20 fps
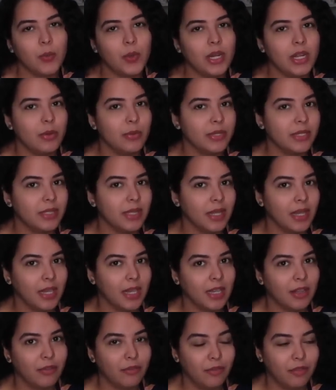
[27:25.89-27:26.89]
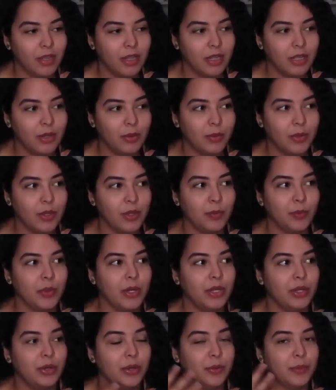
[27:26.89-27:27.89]
what he was thinking and feeling
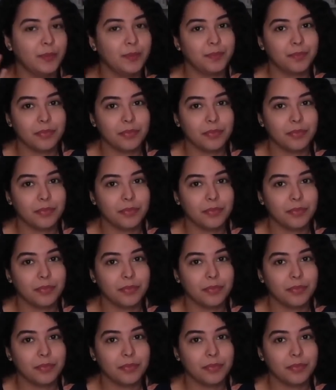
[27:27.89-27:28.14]
when you know,